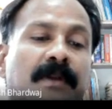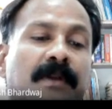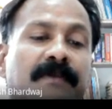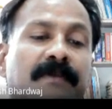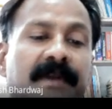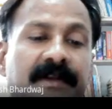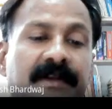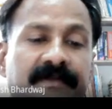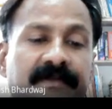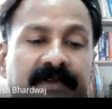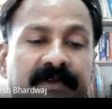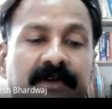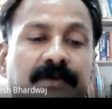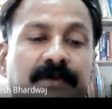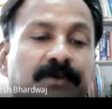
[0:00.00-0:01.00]
very
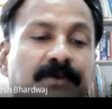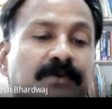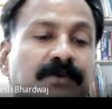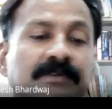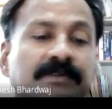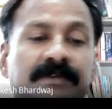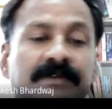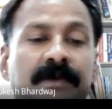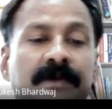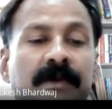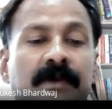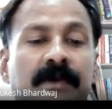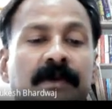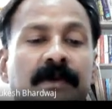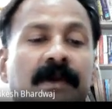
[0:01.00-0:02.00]
difficult to use
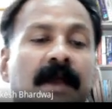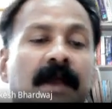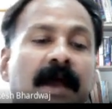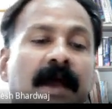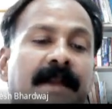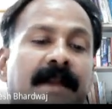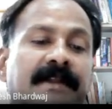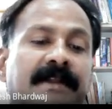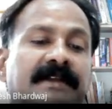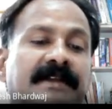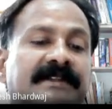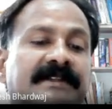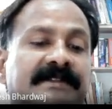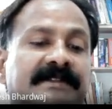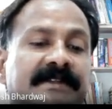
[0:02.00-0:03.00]
and
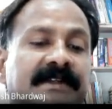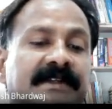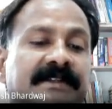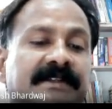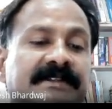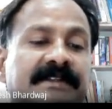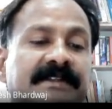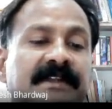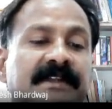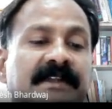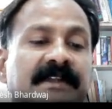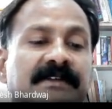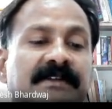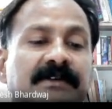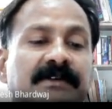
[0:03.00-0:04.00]
it still
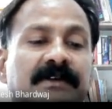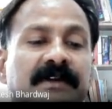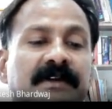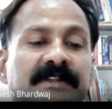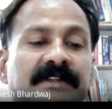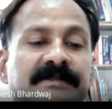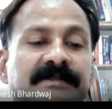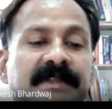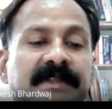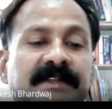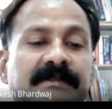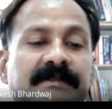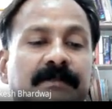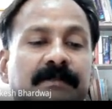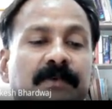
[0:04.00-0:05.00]
could not
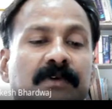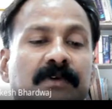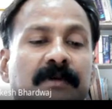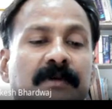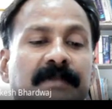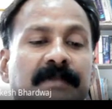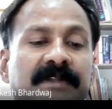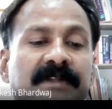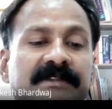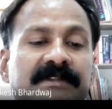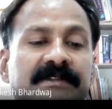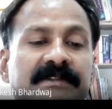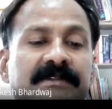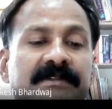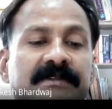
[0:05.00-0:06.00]
explain more complex
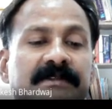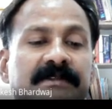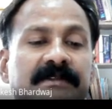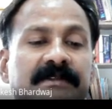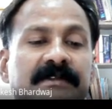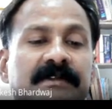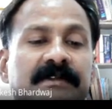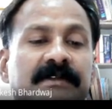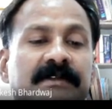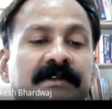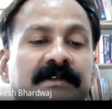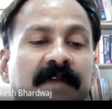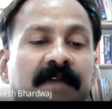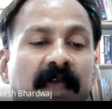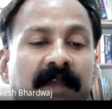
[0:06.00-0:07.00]

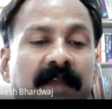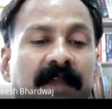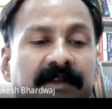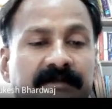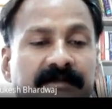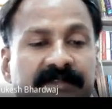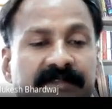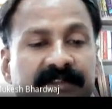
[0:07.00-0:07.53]
atoms.